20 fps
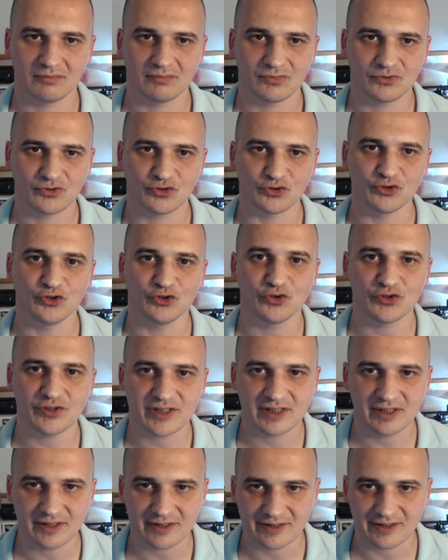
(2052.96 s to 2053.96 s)
to use
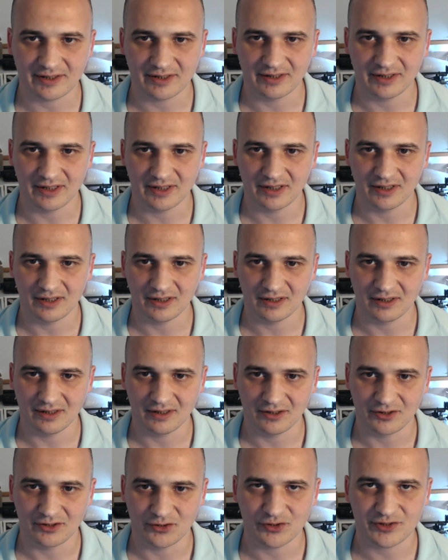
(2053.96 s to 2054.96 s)

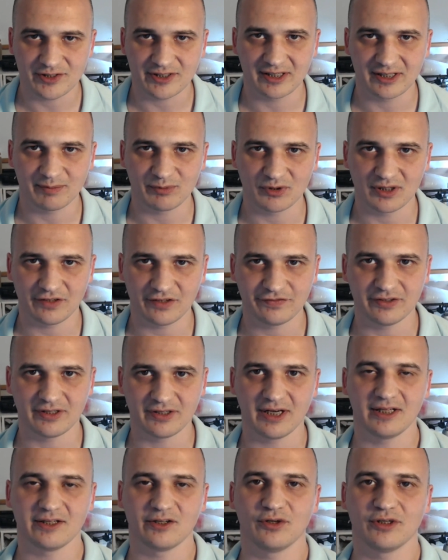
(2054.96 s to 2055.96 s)
the cryptographic
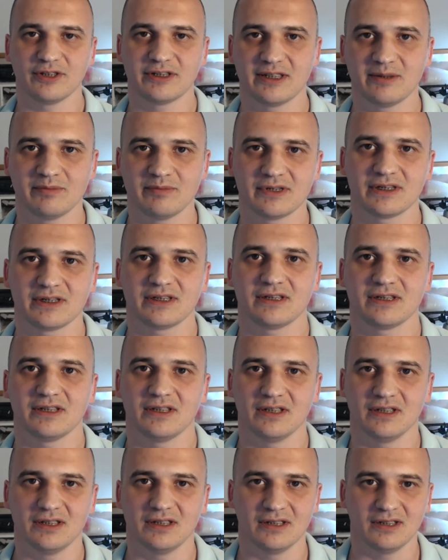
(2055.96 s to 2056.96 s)
algorithms,
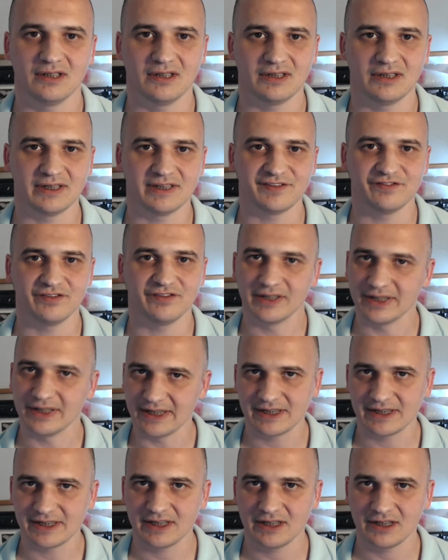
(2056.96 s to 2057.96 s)
it is very
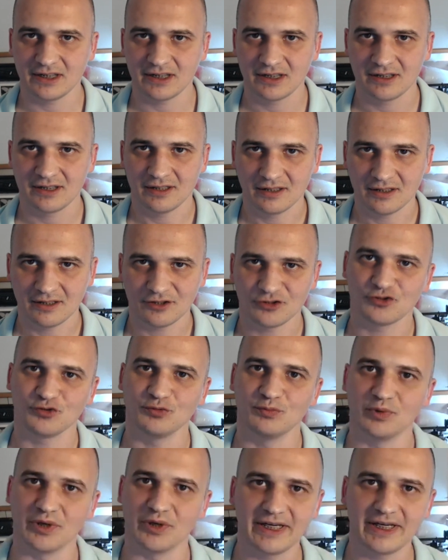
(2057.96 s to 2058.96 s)
easy. To
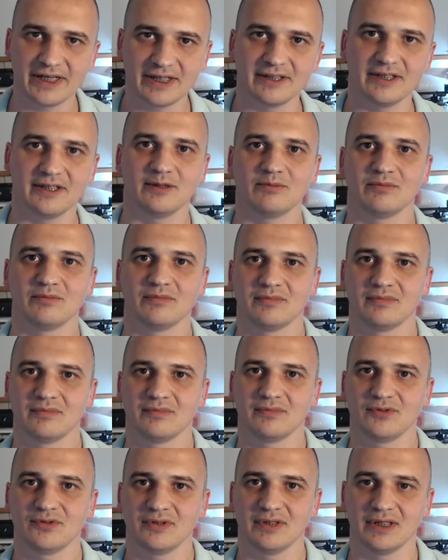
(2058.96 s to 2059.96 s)
break them,
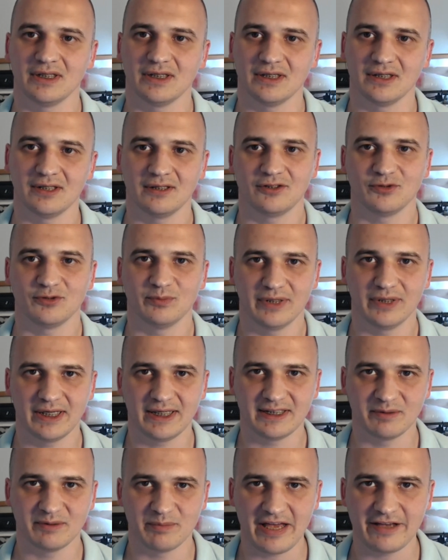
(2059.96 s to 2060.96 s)
to break
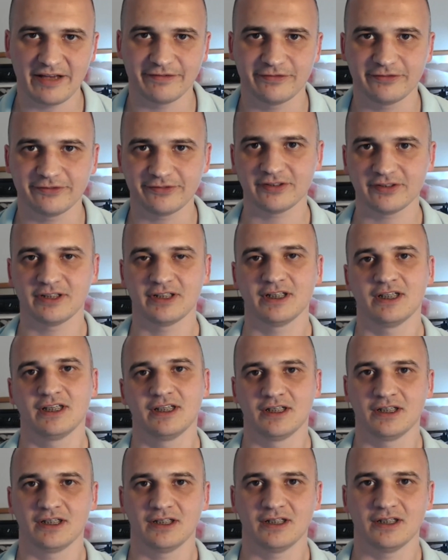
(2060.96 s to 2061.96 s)
the math,
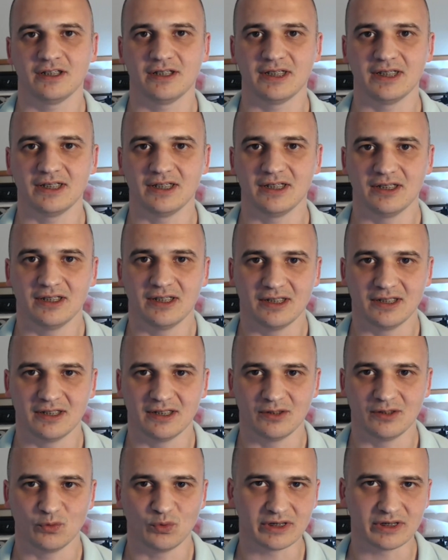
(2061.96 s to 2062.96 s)

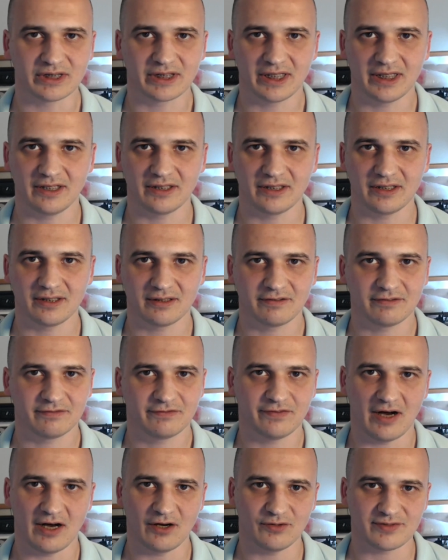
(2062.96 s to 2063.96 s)
will take
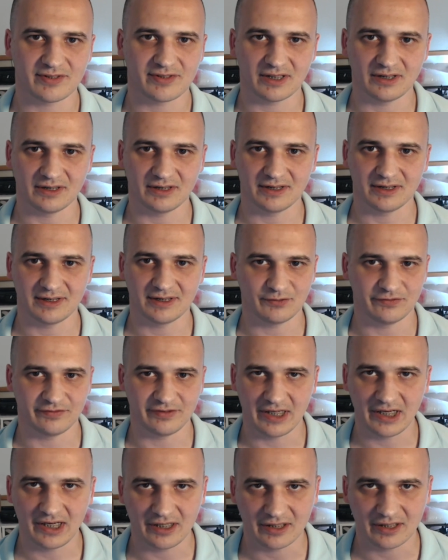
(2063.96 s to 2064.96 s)
thousands of
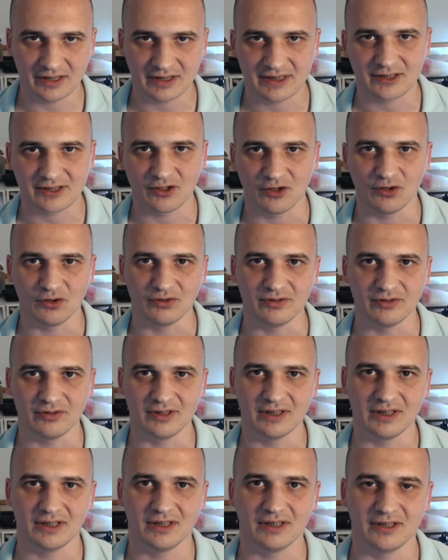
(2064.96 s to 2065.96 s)
years on
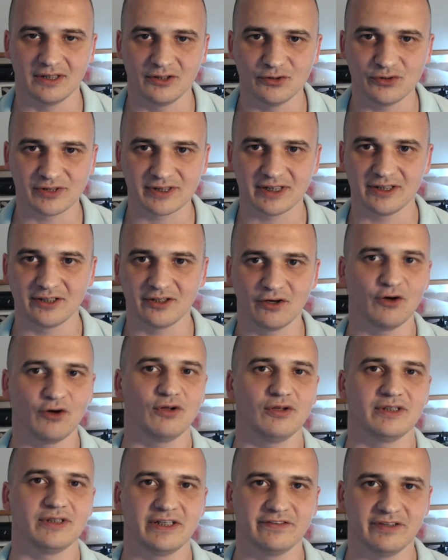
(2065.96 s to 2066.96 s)
using all
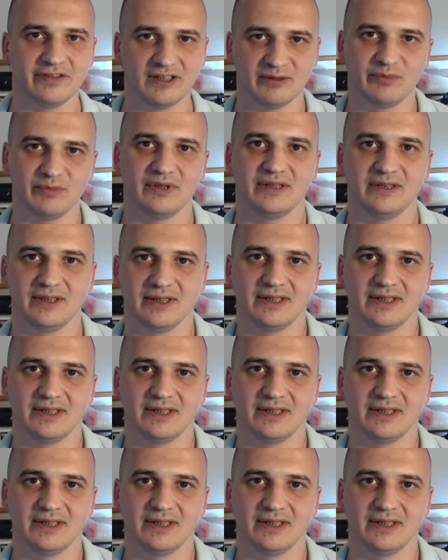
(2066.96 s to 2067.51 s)
the available